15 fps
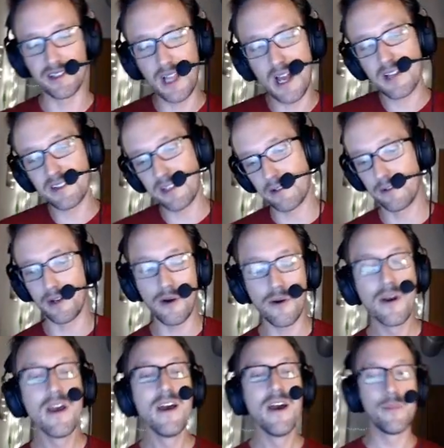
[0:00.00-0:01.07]
glass. I don't know.
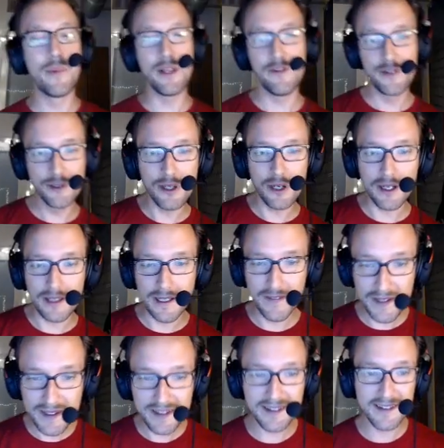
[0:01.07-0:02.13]
But if you look, like
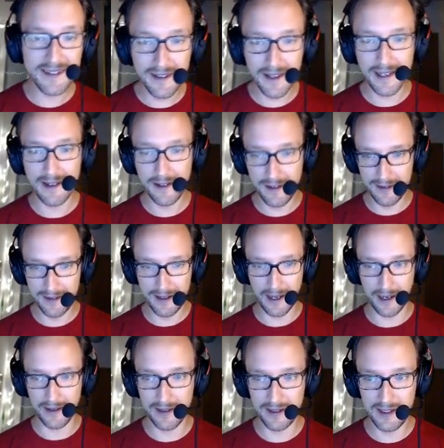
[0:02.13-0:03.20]
this is like,
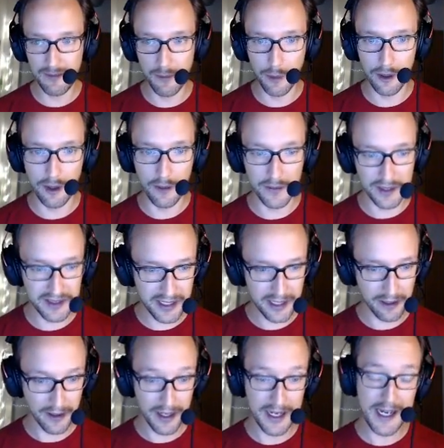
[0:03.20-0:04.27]
yeah, it's even more obvious
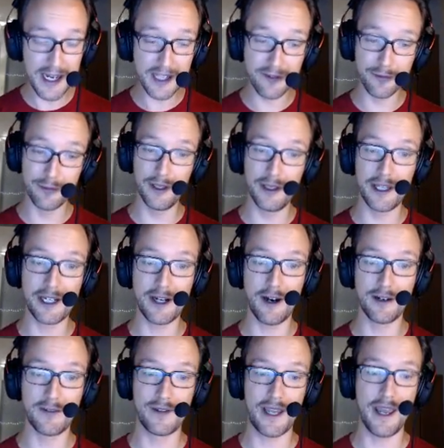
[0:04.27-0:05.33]
here. It's really
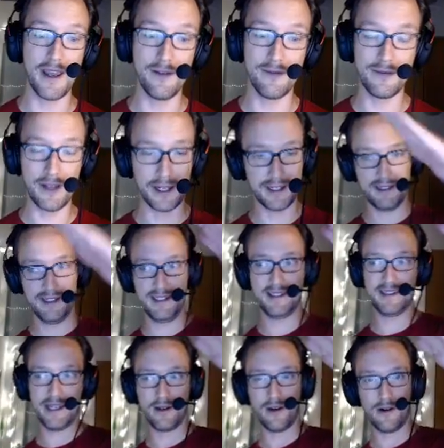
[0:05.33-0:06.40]
concave. Like
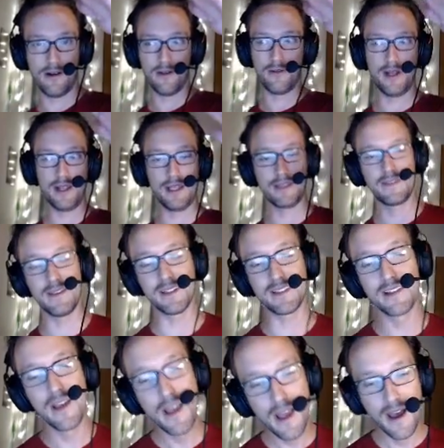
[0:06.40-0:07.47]
it's like all the way like
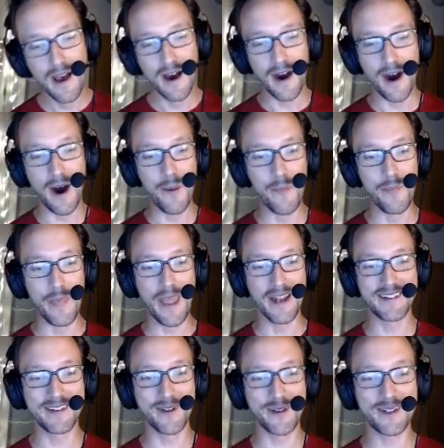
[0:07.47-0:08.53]
this.
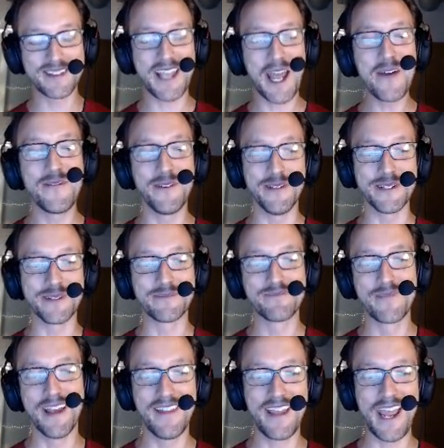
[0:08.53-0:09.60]
And so there's scaffolding,
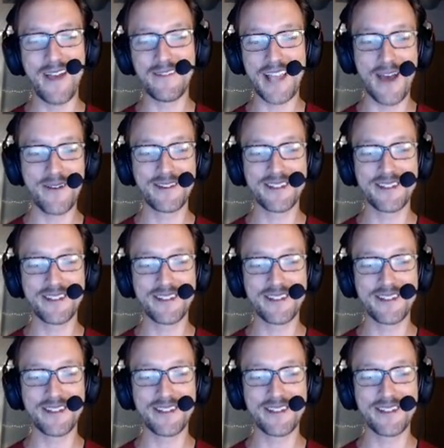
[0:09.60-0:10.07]
and they have to have